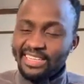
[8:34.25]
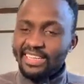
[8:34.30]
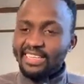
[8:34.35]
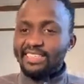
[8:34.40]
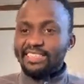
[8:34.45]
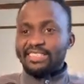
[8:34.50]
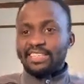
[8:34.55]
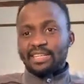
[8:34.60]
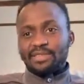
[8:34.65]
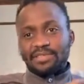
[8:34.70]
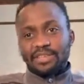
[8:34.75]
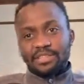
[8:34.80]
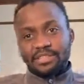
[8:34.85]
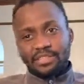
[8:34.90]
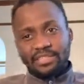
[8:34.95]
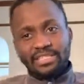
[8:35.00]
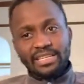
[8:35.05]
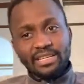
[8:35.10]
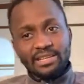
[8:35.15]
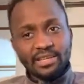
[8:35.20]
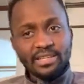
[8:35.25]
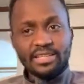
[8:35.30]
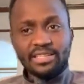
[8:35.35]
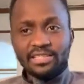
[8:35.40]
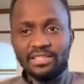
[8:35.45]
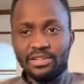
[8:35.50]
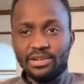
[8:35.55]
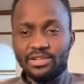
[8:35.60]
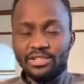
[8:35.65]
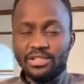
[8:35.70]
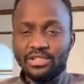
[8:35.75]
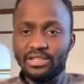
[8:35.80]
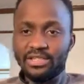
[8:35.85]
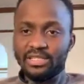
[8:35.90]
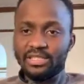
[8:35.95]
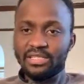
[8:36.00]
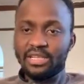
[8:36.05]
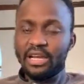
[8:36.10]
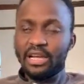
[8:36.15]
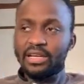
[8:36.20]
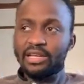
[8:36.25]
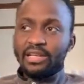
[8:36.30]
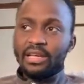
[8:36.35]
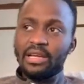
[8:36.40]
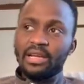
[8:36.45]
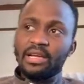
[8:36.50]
and the certification is another discussion on the side.